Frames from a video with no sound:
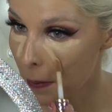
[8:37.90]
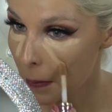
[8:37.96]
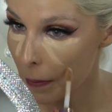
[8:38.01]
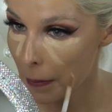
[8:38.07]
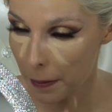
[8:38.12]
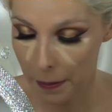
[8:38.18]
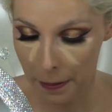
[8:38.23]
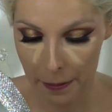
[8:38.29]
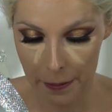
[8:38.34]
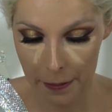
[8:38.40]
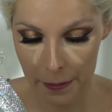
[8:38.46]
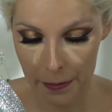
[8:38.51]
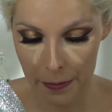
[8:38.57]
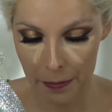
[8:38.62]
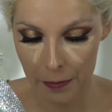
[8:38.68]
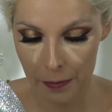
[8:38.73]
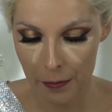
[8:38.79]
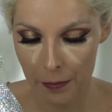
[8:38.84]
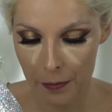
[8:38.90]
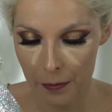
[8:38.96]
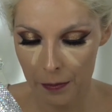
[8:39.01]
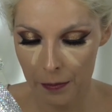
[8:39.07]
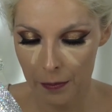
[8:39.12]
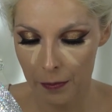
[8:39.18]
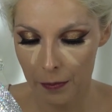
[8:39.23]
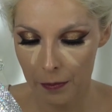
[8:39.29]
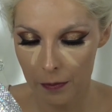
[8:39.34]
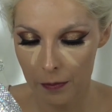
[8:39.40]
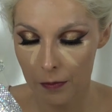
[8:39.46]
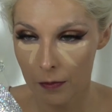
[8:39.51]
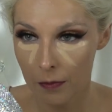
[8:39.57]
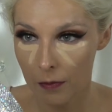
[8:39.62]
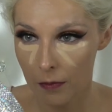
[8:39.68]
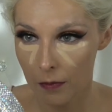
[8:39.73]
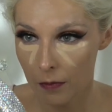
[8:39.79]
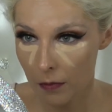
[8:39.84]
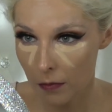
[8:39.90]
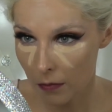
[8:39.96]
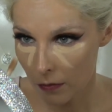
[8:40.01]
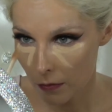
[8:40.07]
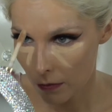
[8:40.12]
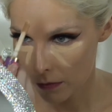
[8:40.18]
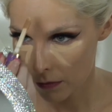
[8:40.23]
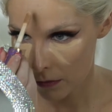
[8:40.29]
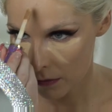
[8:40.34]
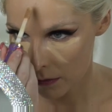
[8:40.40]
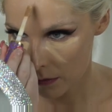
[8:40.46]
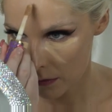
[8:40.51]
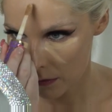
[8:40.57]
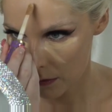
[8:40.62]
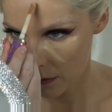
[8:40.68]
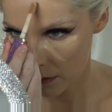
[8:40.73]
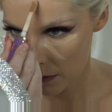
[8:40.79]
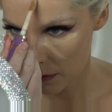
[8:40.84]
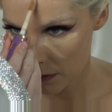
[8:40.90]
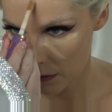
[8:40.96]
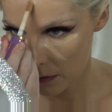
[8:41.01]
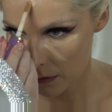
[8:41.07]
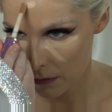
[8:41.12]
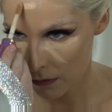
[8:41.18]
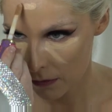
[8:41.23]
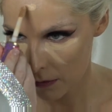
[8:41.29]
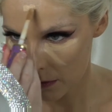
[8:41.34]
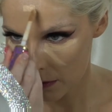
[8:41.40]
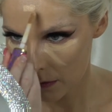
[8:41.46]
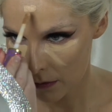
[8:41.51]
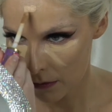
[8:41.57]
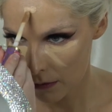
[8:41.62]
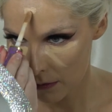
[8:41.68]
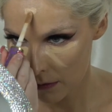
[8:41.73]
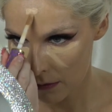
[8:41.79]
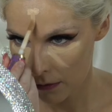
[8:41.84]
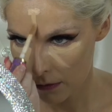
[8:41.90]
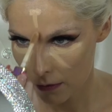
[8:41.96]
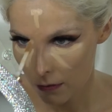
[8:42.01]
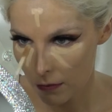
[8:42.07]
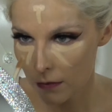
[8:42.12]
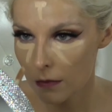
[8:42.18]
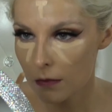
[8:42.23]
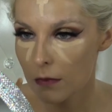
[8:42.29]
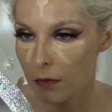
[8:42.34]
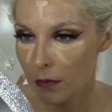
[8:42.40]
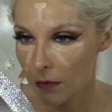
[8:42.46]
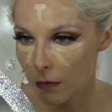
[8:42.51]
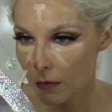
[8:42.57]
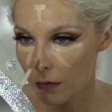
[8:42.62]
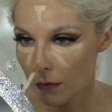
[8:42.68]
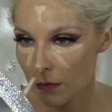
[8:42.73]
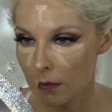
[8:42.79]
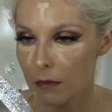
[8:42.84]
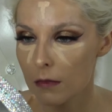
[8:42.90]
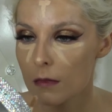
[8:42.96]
(no one is talking)